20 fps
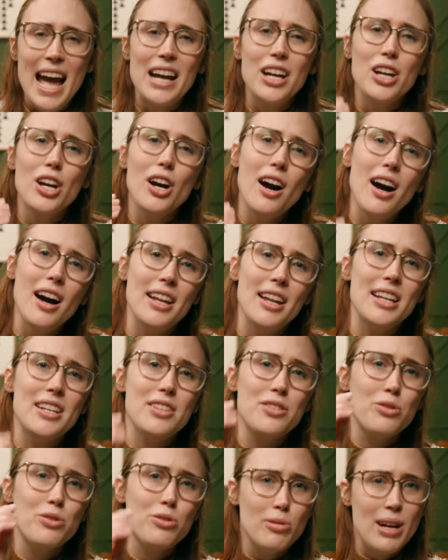And God
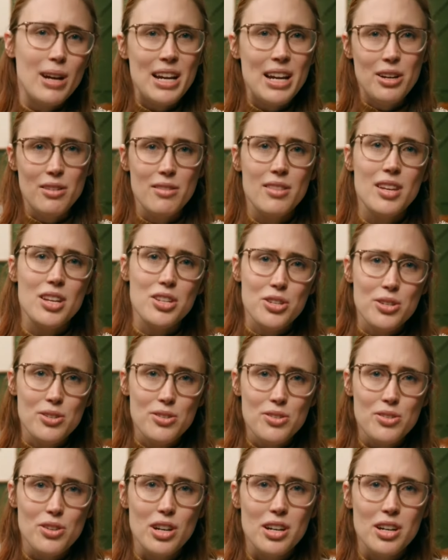is greater than your